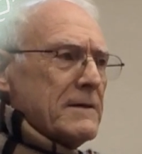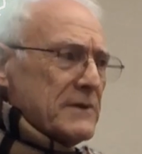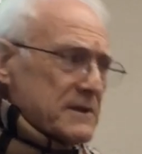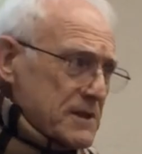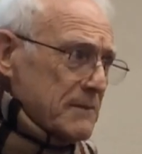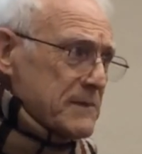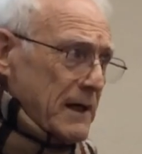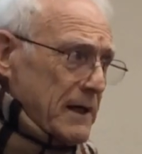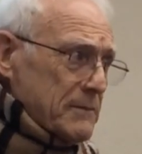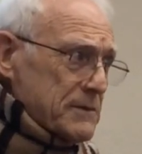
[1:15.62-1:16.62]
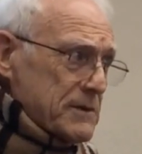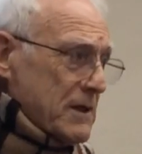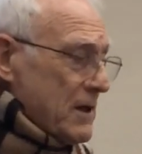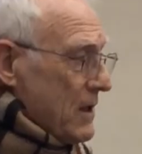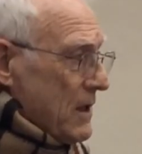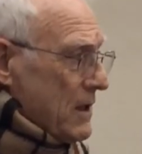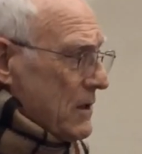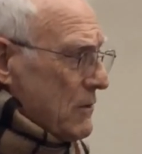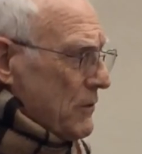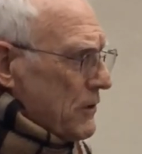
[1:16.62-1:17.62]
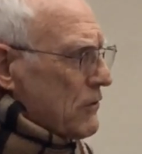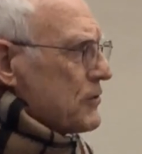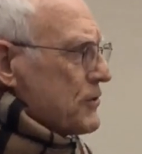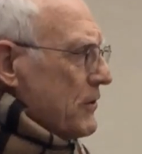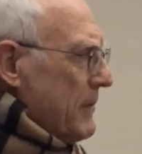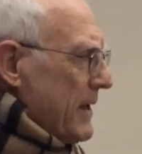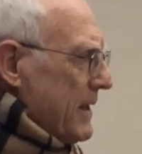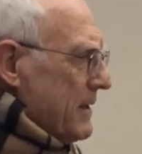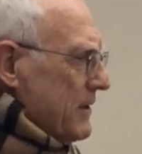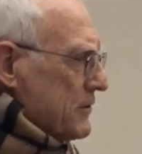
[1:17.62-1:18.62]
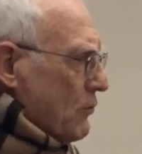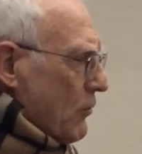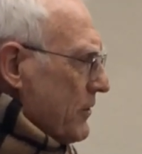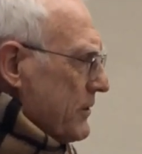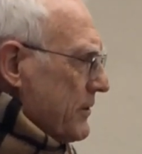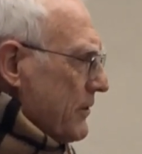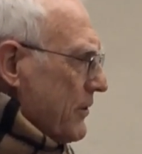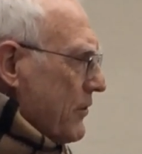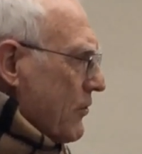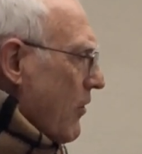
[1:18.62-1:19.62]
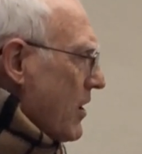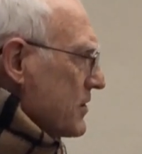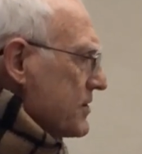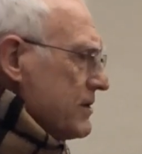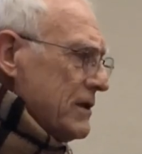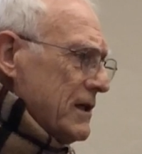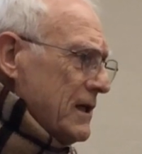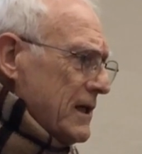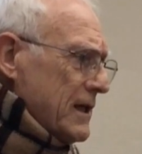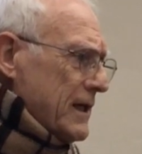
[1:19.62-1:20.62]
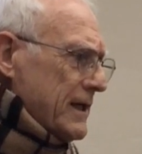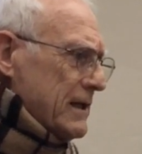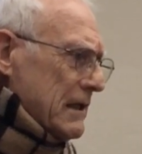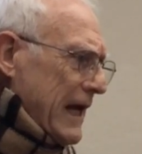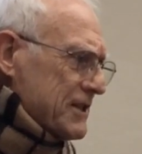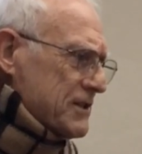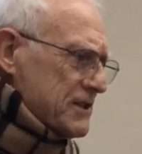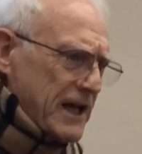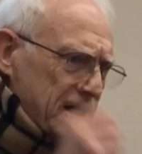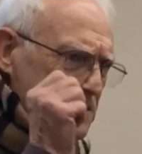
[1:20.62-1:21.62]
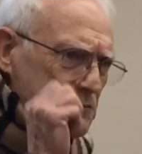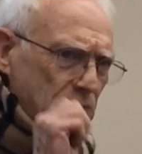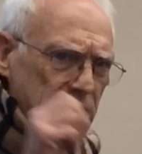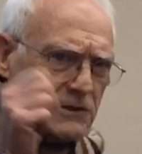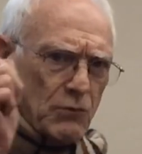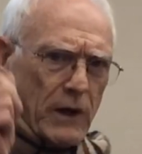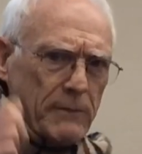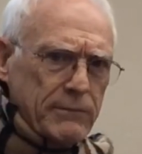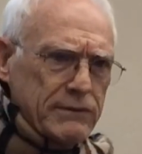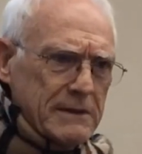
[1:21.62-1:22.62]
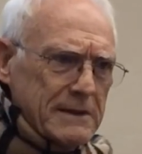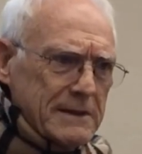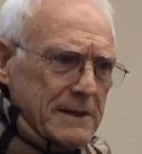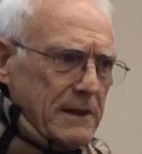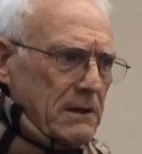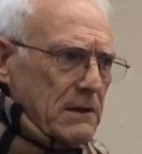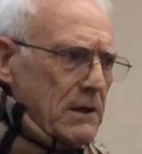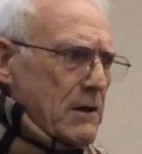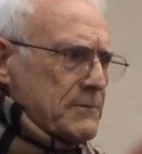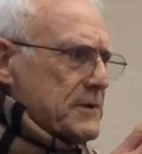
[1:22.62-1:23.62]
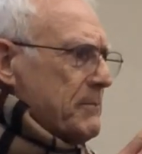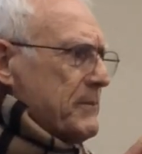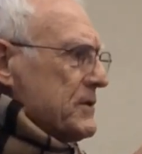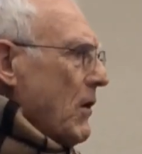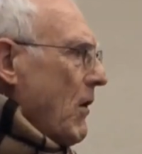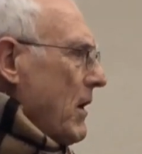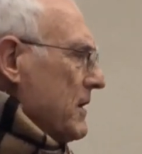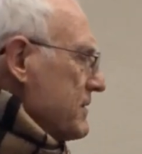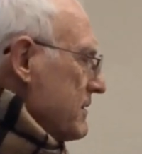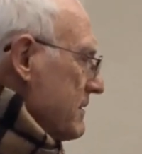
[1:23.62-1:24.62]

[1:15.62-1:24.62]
But sometimes, when the grocery man is word cross, he lashes at us with his whip and larps up his hoss.